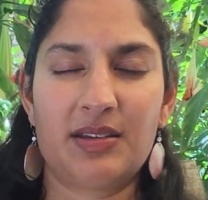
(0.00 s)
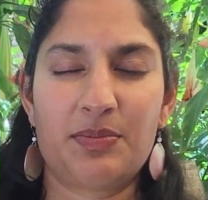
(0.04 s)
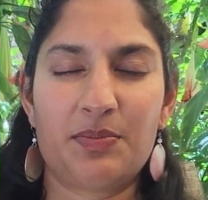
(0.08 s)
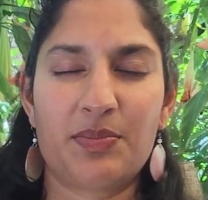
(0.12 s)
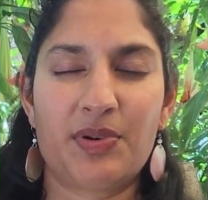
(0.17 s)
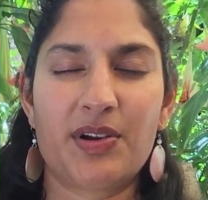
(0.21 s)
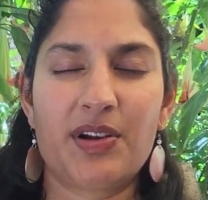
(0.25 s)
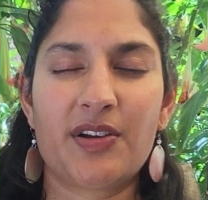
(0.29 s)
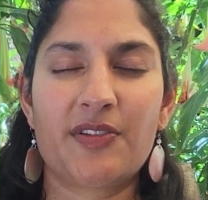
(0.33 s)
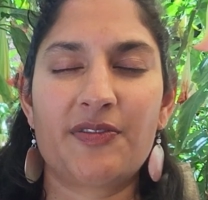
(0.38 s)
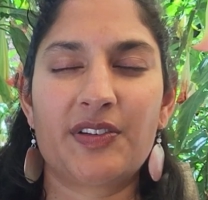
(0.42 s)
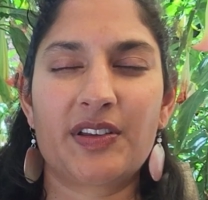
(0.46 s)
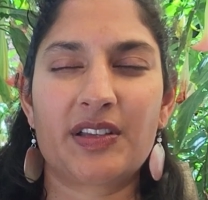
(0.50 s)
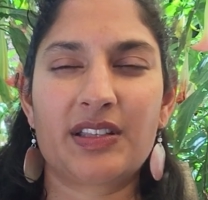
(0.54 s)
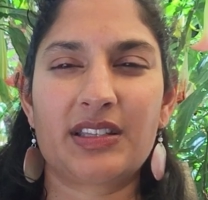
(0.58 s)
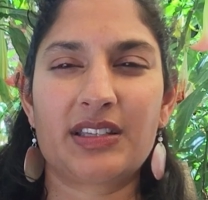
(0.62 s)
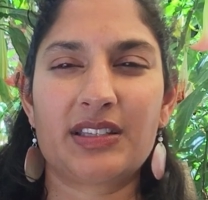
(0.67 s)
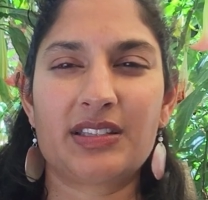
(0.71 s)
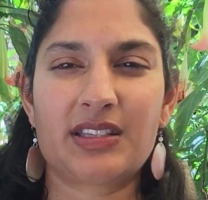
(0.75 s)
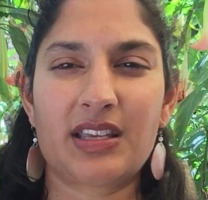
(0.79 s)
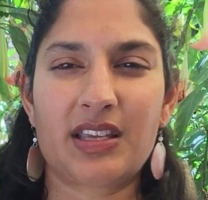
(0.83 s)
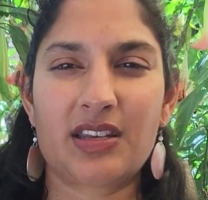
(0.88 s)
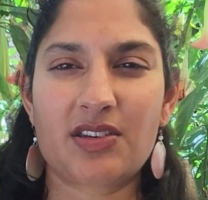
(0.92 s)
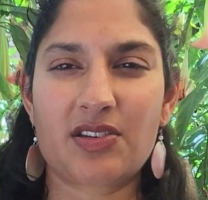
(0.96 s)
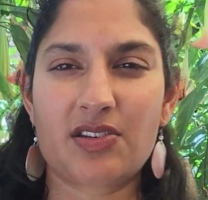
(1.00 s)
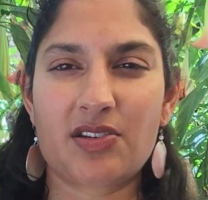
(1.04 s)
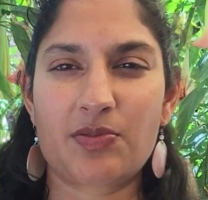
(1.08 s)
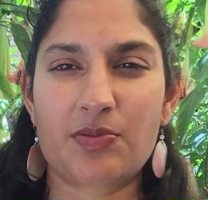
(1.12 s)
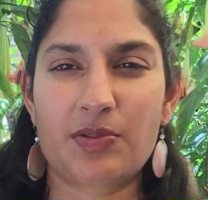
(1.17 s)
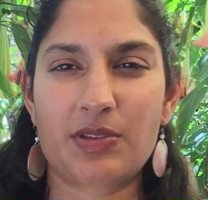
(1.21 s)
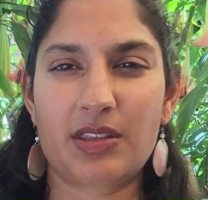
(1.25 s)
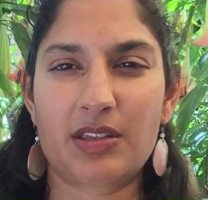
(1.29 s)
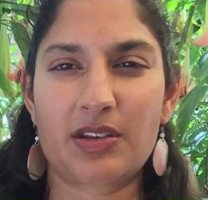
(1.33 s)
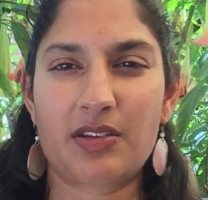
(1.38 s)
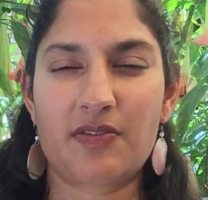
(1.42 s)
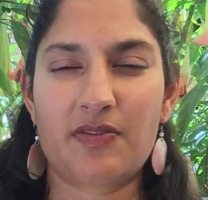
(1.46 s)
perfectly centered
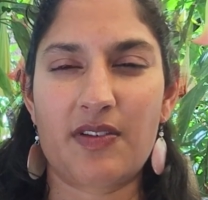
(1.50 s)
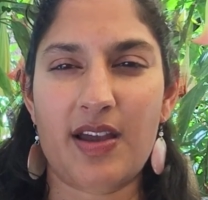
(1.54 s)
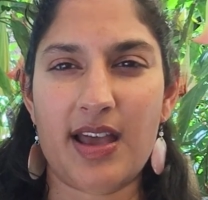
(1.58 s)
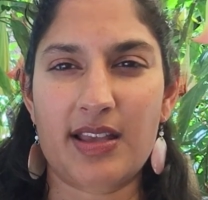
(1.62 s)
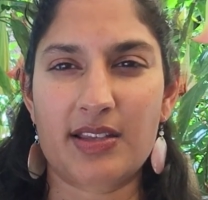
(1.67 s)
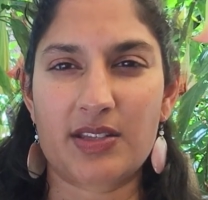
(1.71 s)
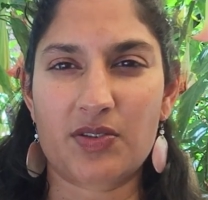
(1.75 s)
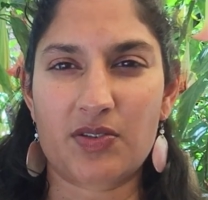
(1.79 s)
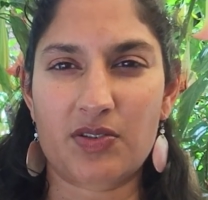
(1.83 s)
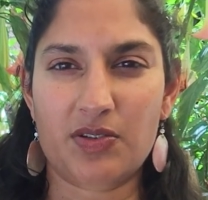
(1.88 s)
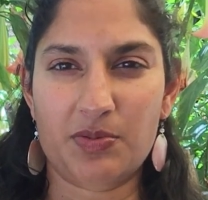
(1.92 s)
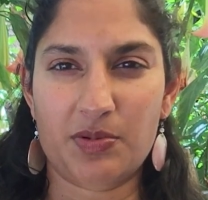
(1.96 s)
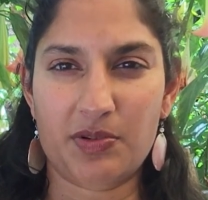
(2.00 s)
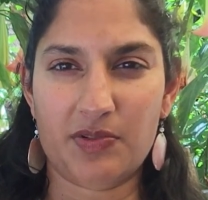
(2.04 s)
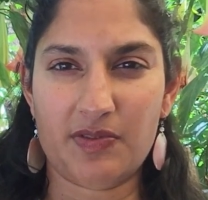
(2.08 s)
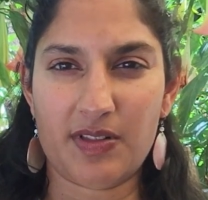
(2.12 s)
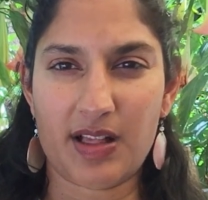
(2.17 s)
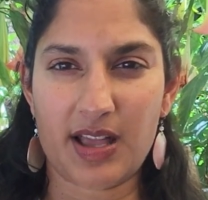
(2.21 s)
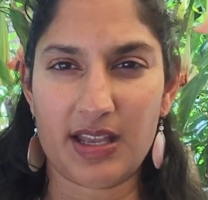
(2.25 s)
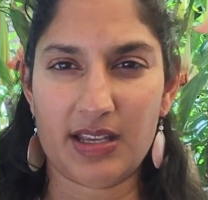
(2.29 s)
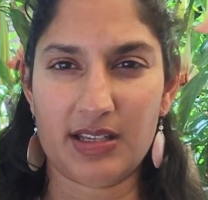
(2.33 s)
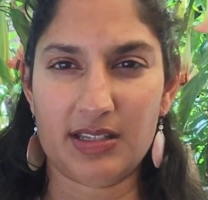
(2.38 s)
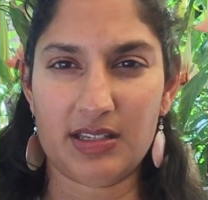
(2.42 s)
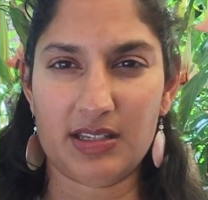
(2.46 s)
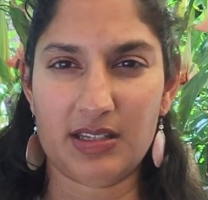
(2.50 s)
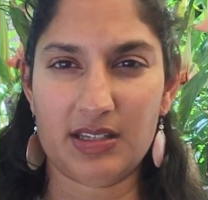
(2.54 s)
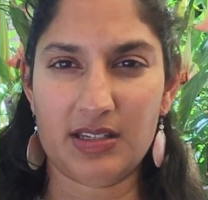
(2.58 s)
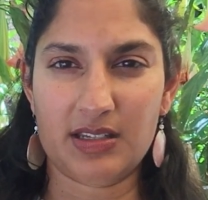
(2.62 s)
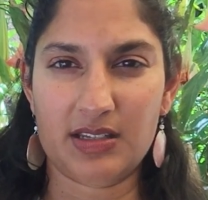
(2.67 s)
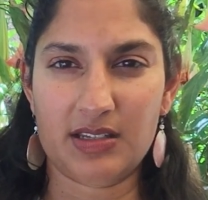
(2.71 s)
within a vast orb of light.